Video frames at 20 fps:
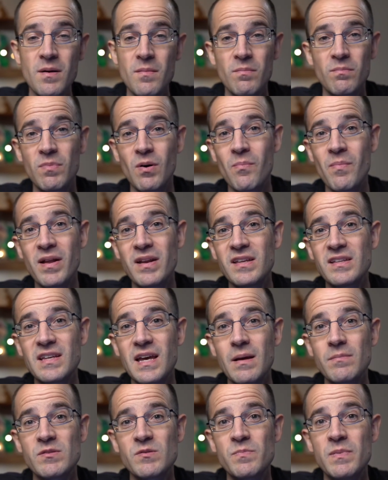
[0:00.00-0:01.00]
But many
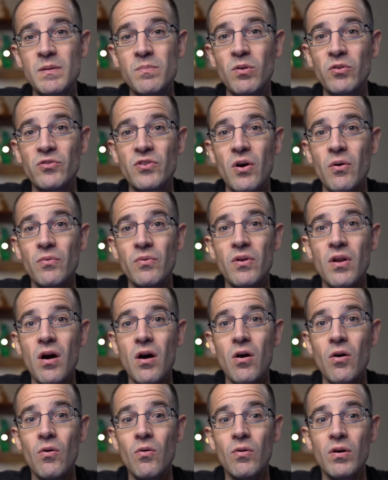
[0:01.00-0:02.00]
times people don't
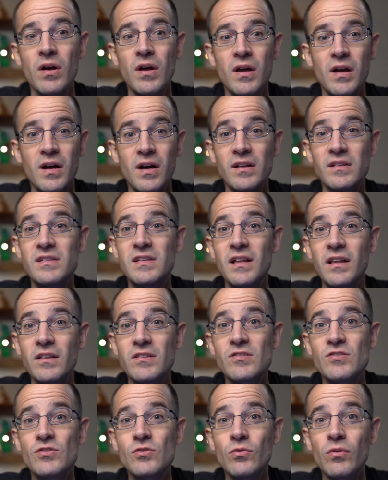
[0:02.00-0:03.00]
know until
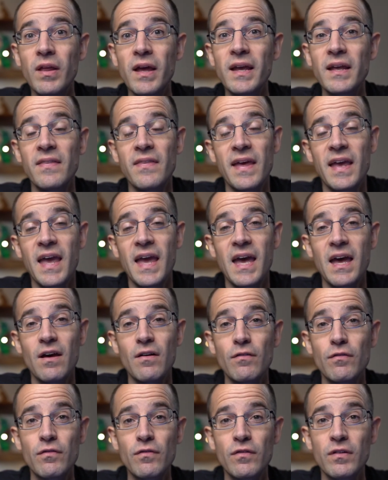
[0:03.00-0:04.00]
it's too late and they
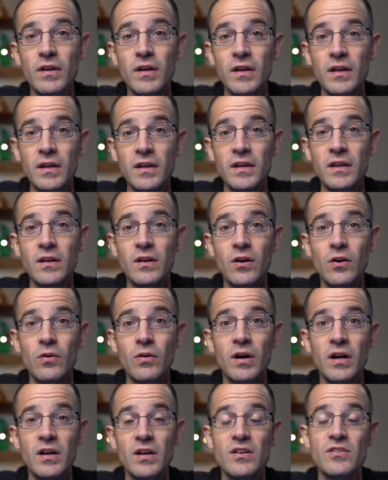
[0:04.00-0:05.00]
have,
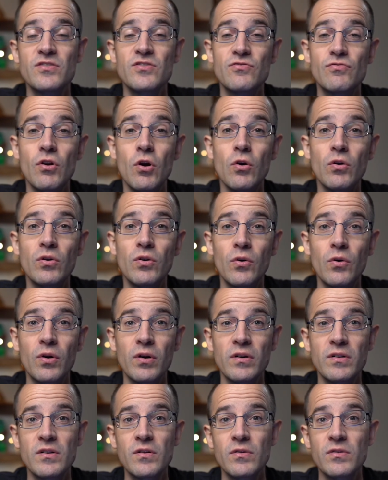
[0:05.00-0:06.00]
a stroke
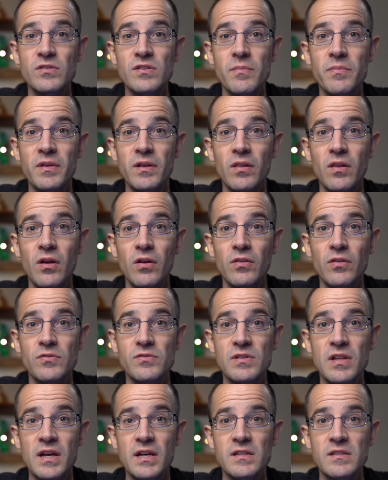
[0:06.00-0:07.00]
or something along
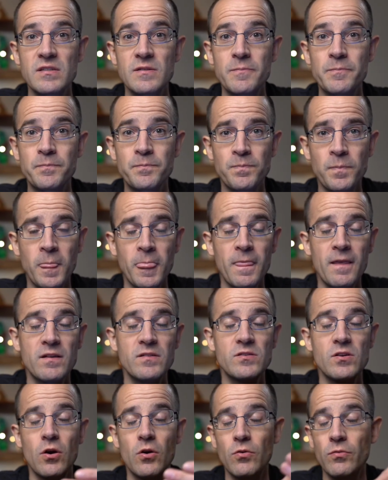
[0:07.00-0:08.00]
those lines.
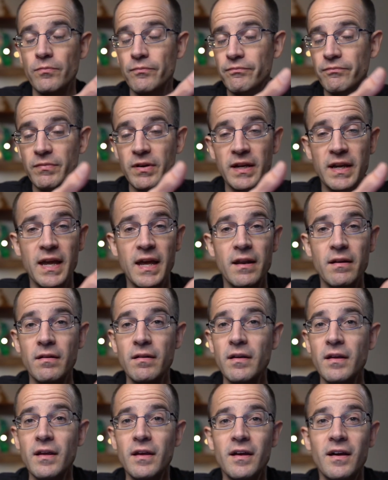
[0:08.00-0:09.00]
So again,
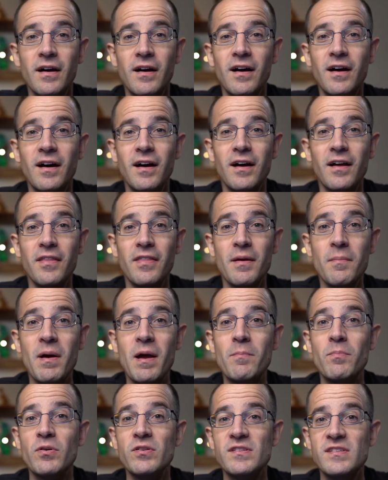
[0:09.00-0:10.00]
they
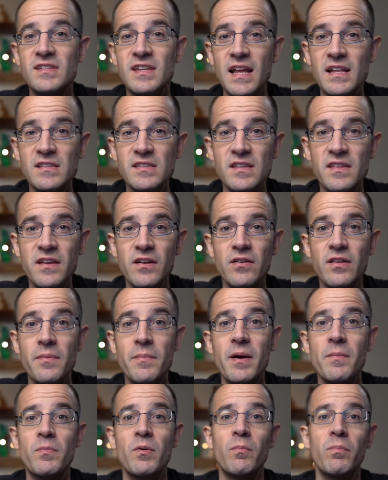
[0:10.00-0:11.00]
might put stents in there, they
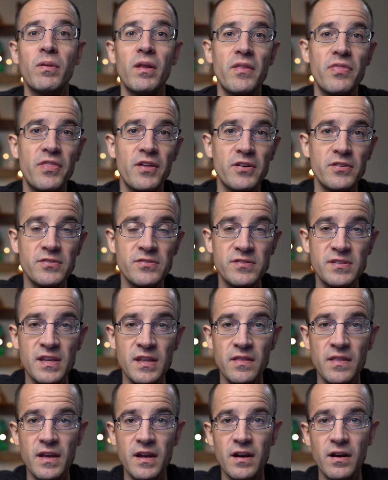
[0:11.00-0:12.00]
might put blood thinners
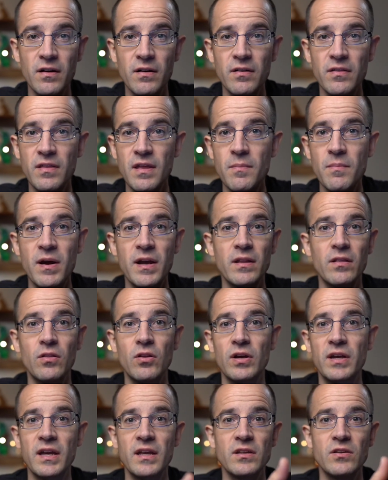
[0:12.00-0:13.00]
in there, they might
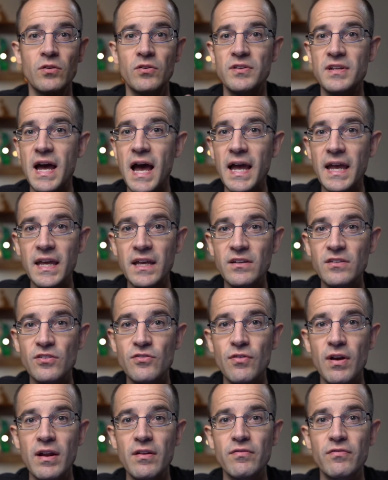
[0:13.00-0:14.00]
look at your diet to
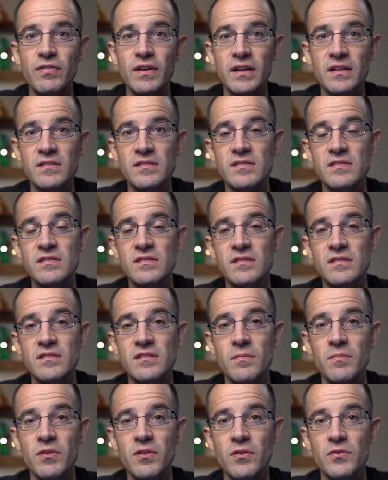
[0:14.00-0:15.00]
try to fix
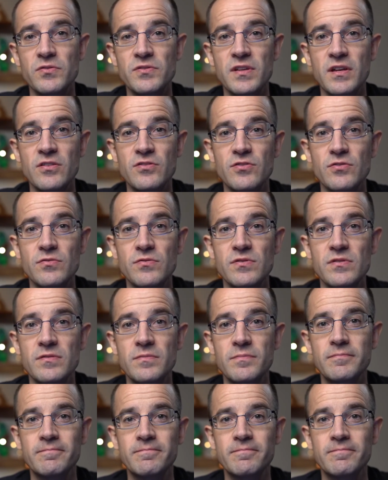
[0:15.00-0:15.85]
some of those issues.